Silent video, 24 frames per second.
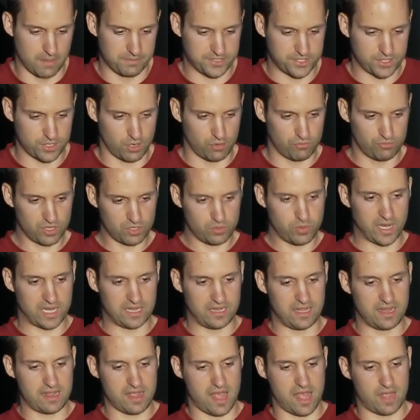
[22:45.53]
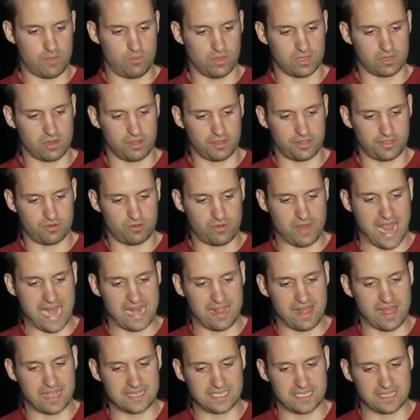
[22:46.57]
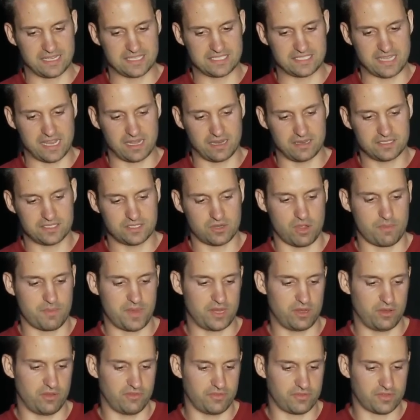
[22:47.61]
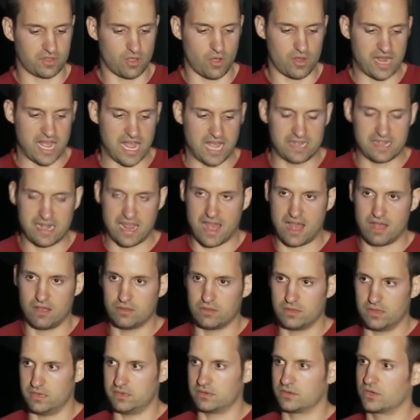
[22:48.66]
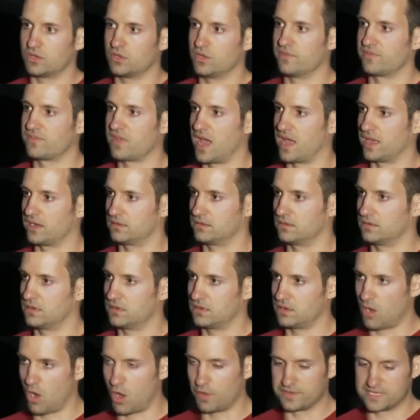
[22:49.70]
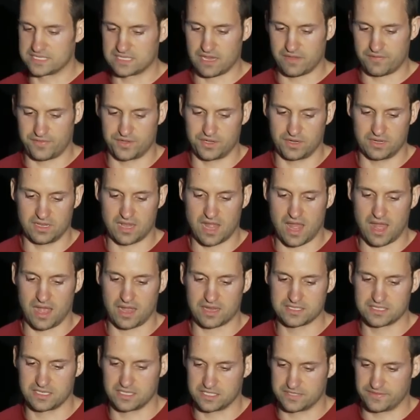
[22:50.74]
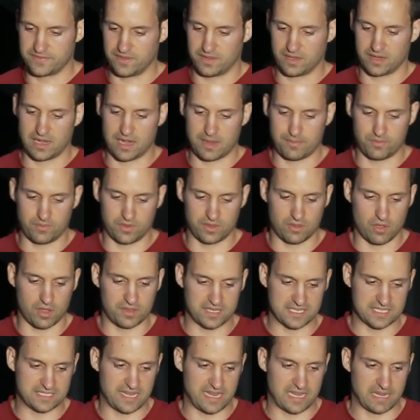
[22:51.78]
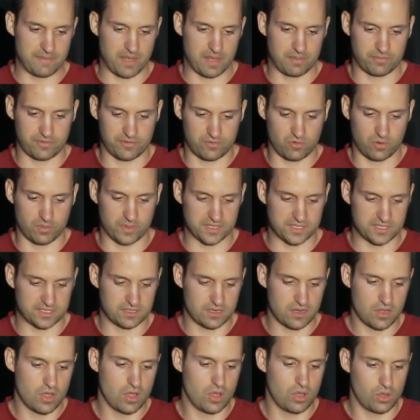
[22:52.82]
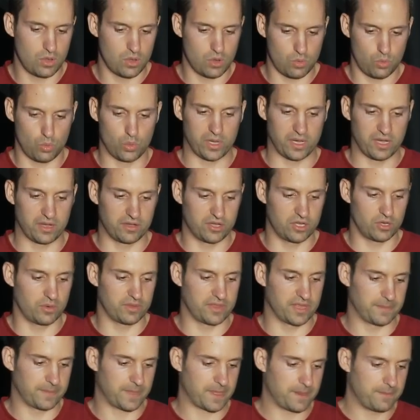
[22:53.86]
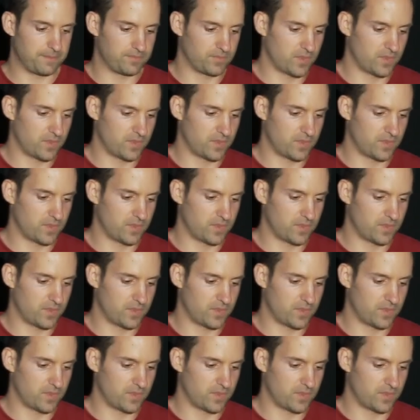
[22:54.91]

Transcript: So real quickly, I will go through analyzing this data. So I mean, you've gone ahead now. You've got all this stuff on your logs, and it's filling it up with all this data about performance. What are you going to do with it?